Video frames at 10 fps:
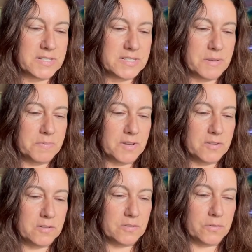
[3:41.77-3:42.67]
accept
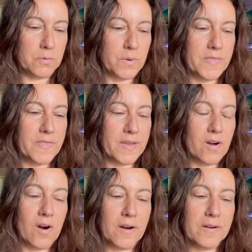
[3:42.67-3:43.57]
others for what they
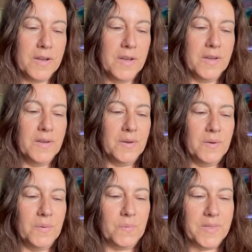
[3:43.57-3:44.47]
are
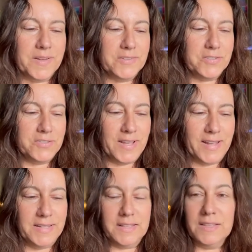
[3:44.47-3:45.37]
with
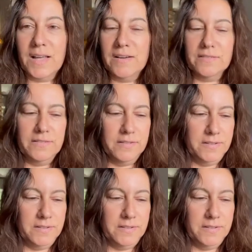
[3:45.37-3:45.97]
understanding and love.